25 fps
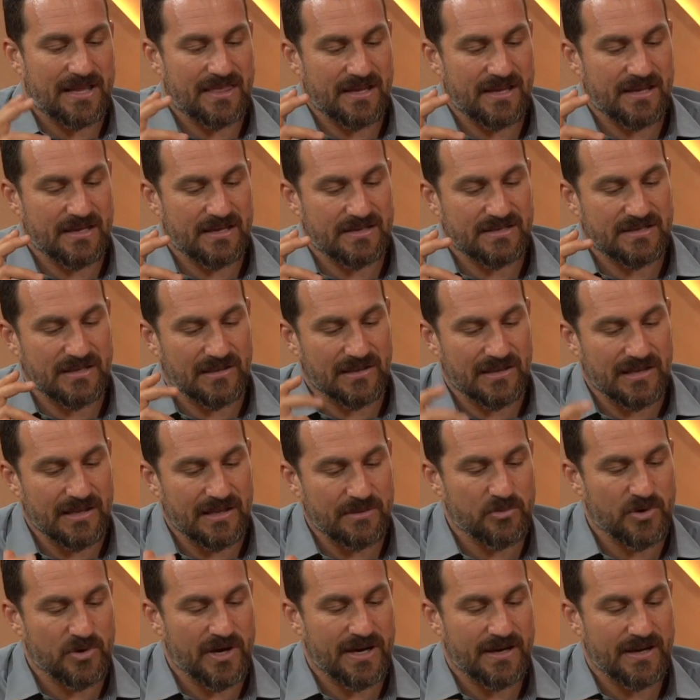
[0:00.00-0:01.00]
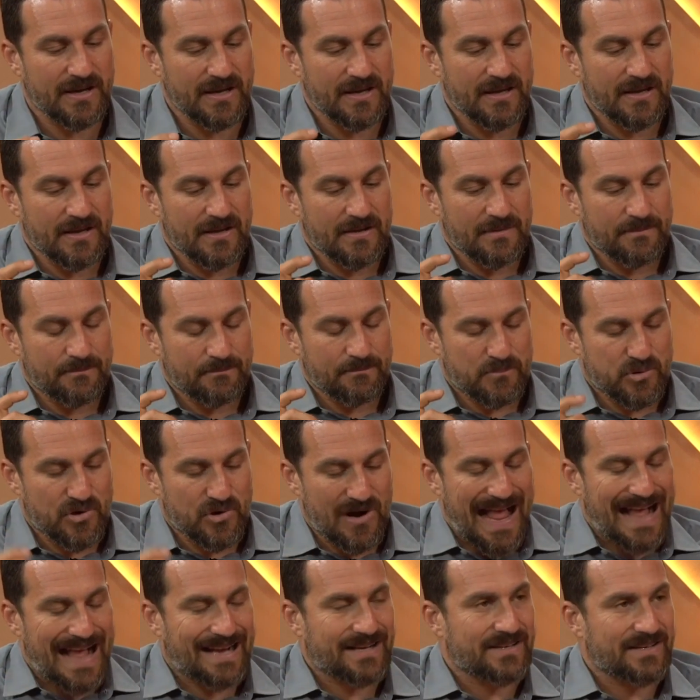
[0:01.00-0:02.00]
I think a deliberate
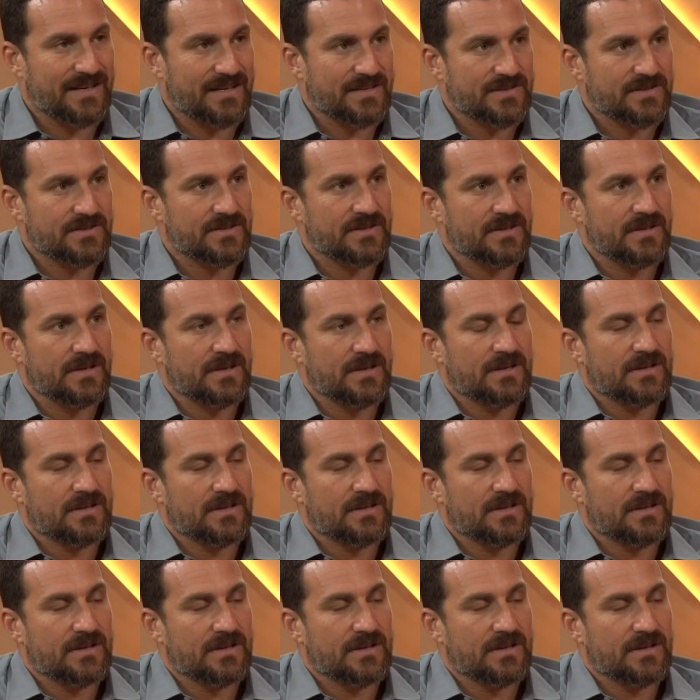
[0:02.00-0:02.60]
practice